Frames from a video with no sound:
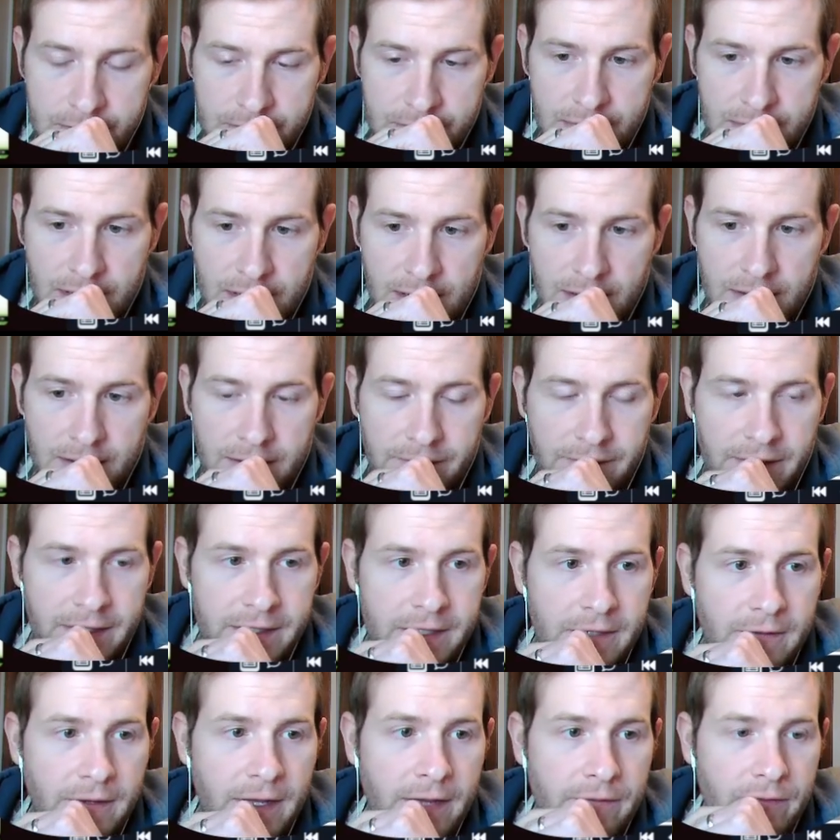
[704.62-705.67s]
Oh, if I
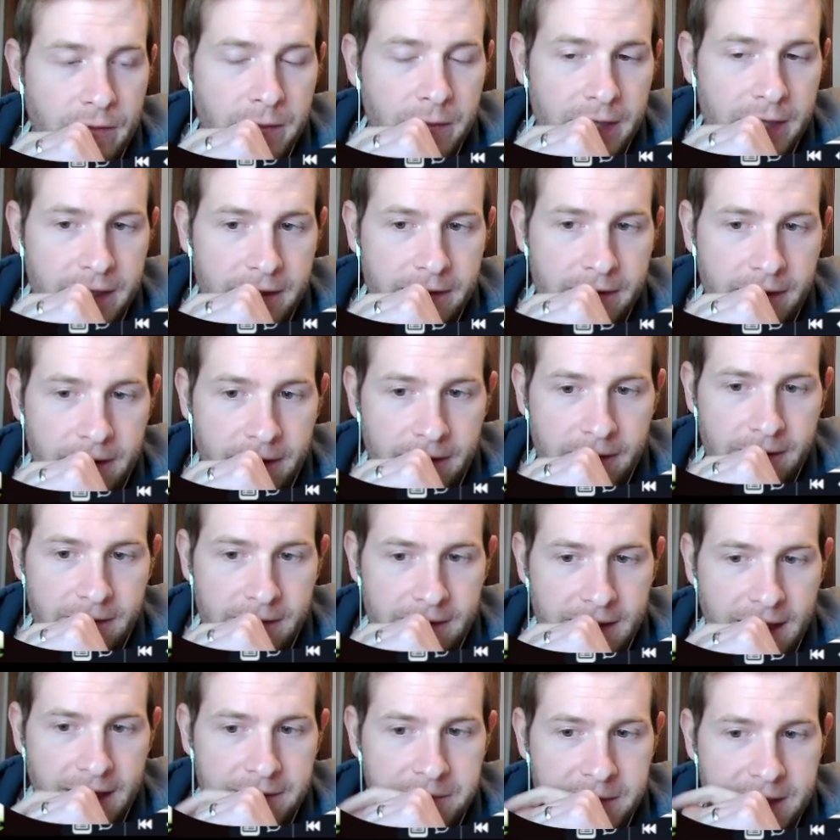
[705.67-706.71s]
don't have a minion, though,
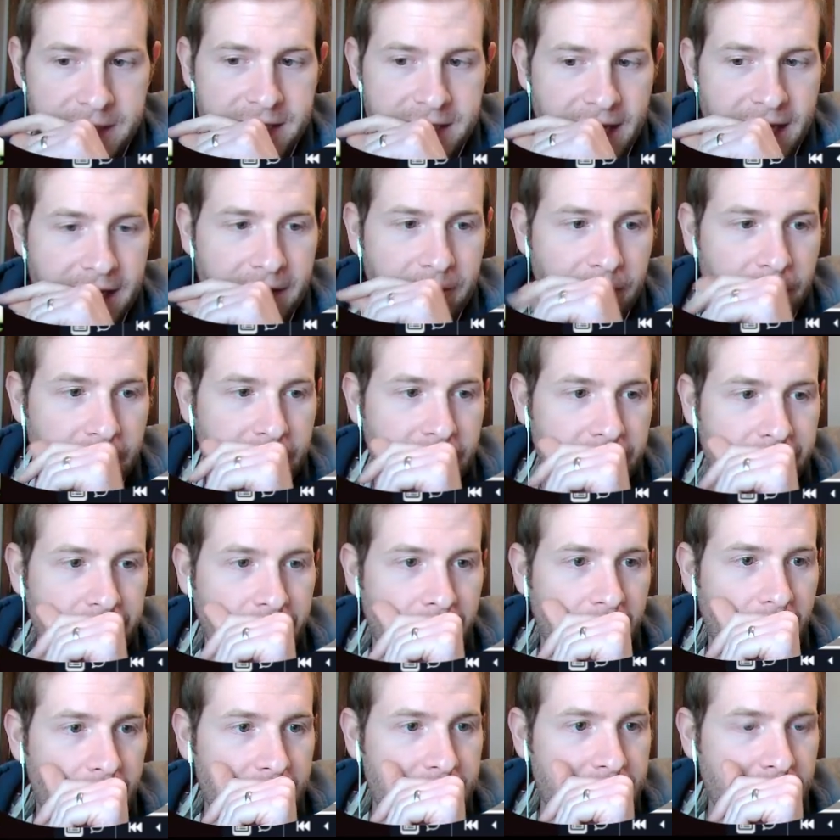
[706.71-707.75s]
I'm just taking 1
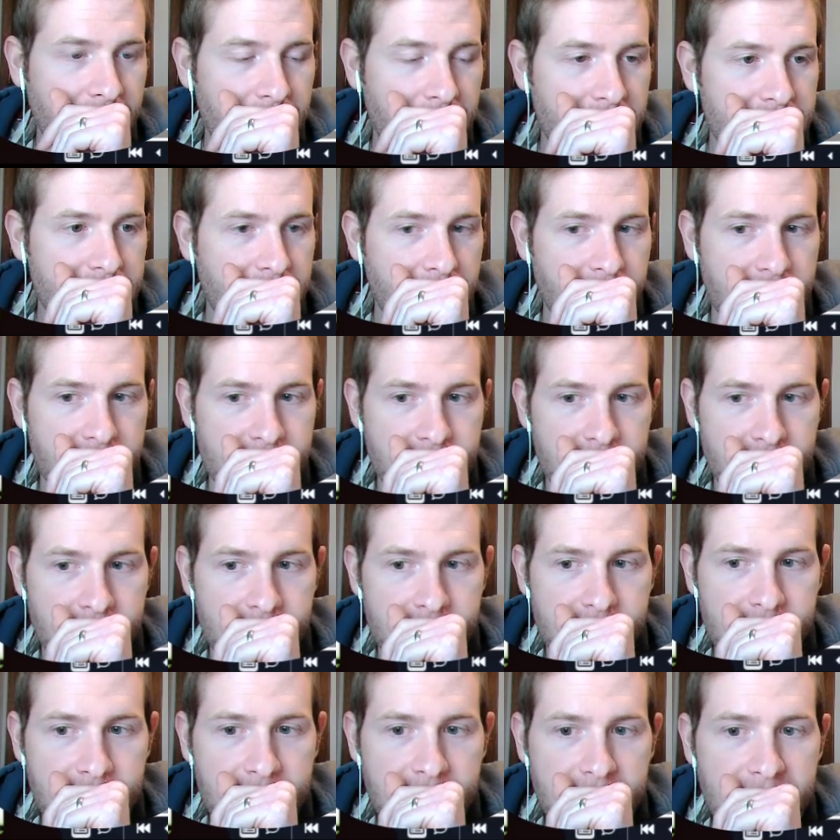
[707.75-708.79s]
indirect damage every
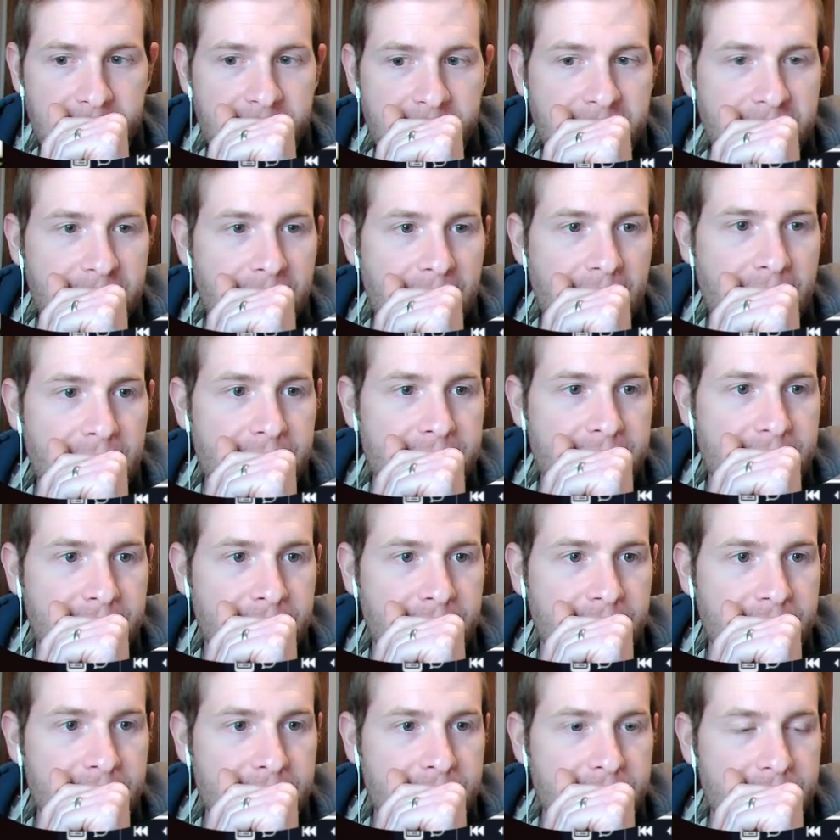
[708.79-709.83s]
turn. That
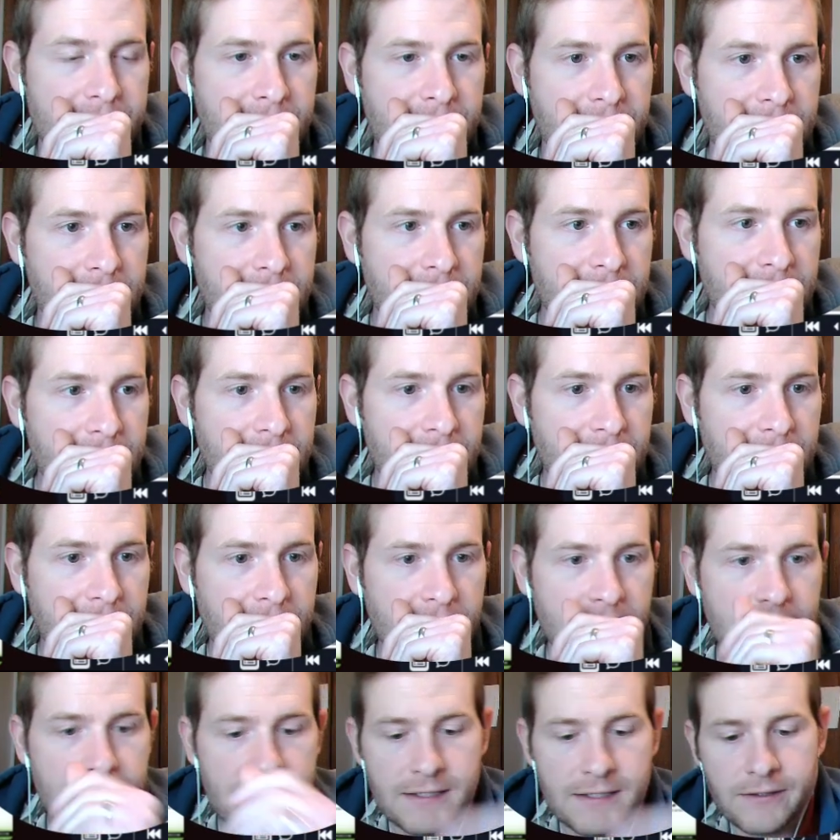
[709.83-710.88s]
stinks.
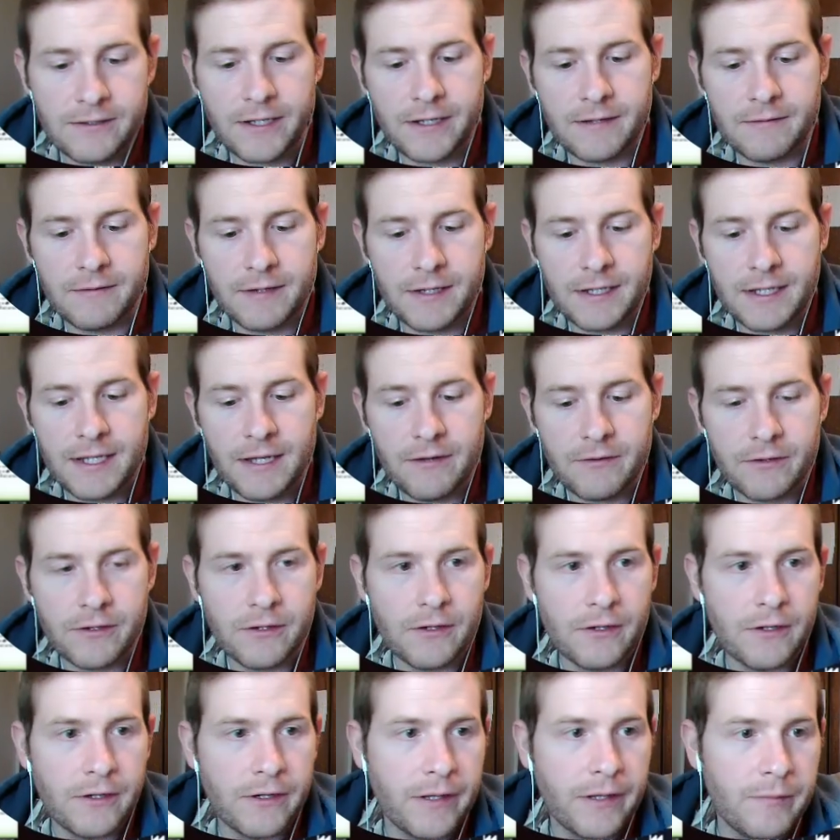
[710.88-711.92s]
Okay, encounter
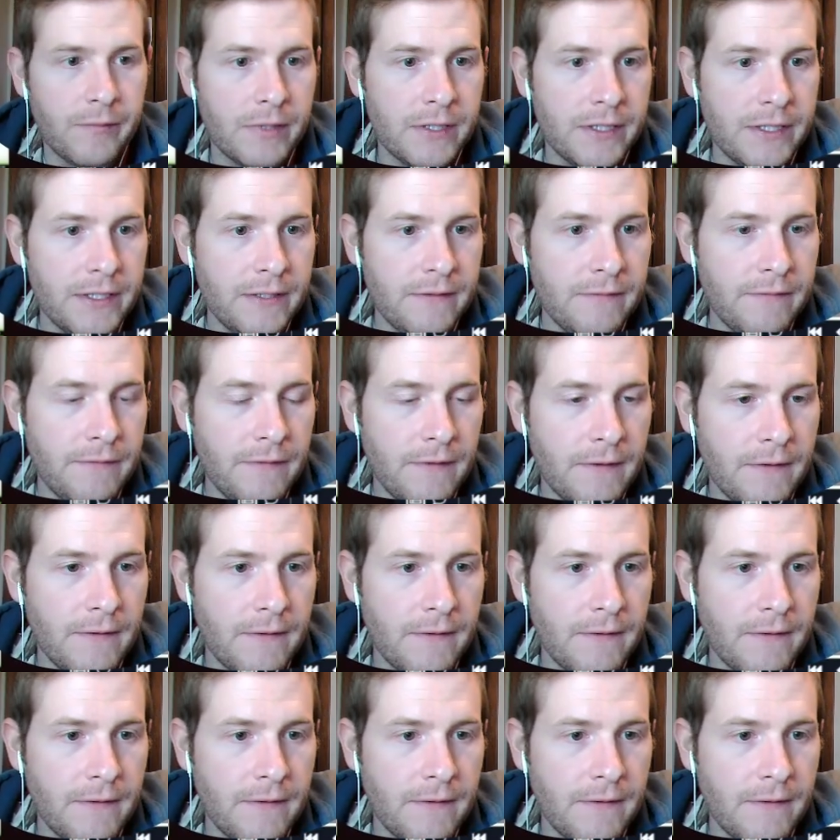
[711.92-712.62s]
card, I believe.